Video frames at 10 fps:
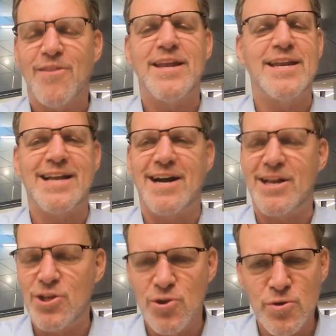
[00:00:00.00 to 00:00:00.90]
then it
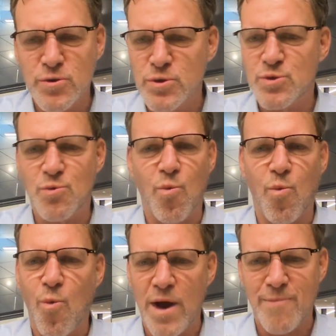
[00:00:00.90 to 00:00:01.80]
got used
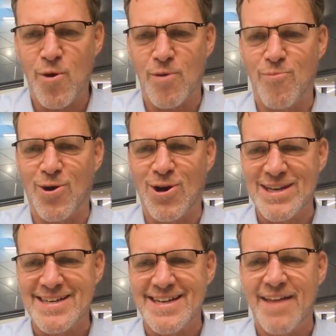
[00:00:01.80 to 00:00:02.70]
way more broadly.